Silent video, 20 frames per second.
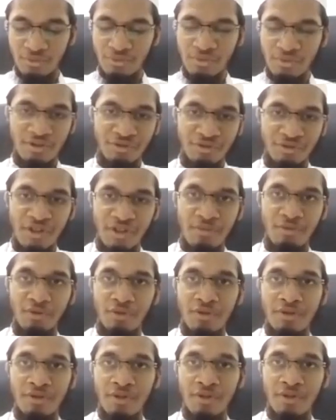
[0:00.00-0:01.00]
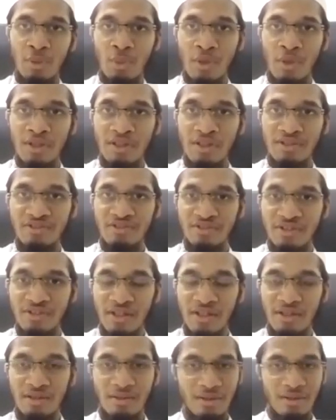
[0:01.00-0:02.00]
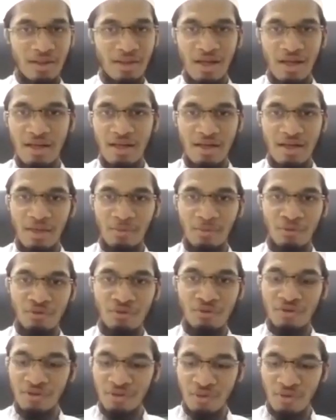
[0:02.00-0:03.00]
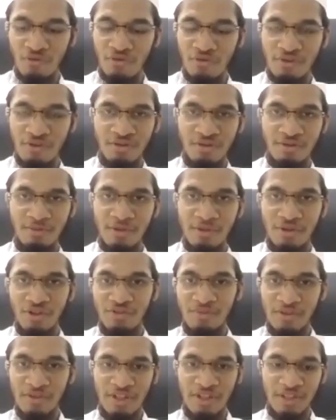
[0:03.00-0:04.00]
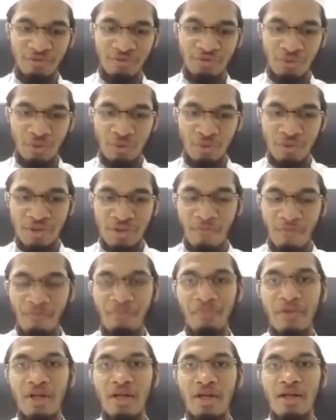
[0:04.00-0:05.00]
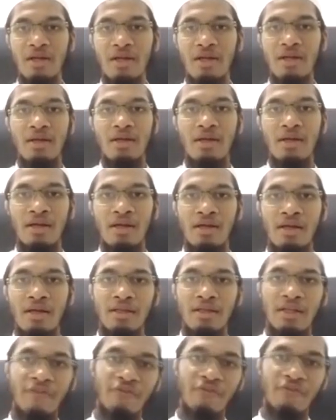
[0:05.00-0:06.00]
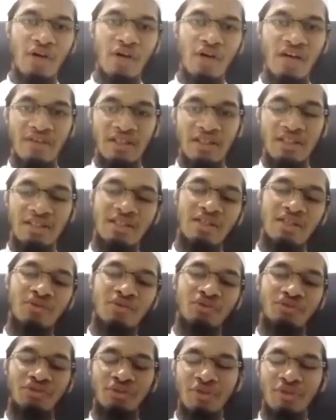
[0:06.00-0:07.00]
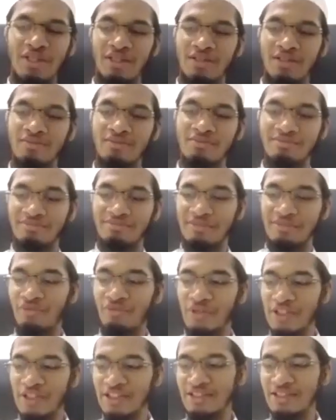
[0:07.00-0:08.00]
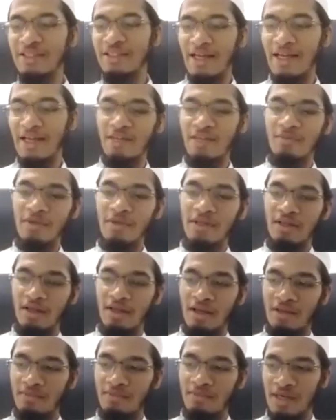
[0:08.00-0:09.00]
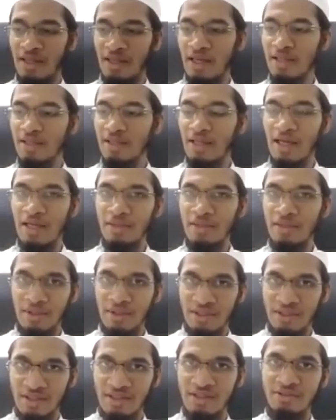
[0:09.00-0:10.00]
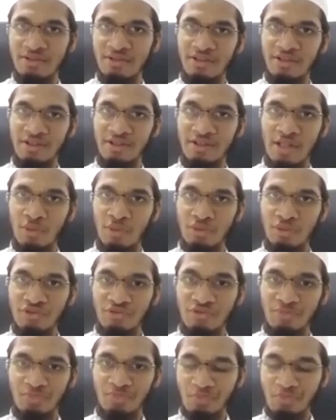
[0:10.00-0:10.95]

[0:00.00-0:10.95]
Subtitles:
Question number 31 is done, and I'm not going to go further because my time is over. And if you have any doubts, you can reach the admin, and by that, I will clear your doubts.